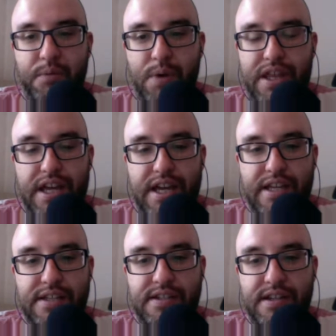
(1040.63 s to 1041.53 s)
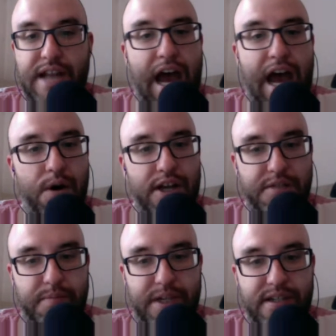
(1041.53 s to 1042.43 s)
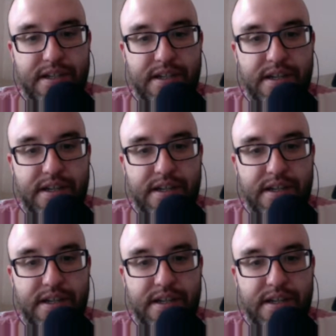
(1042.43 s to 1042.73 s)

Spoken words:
with his now husband.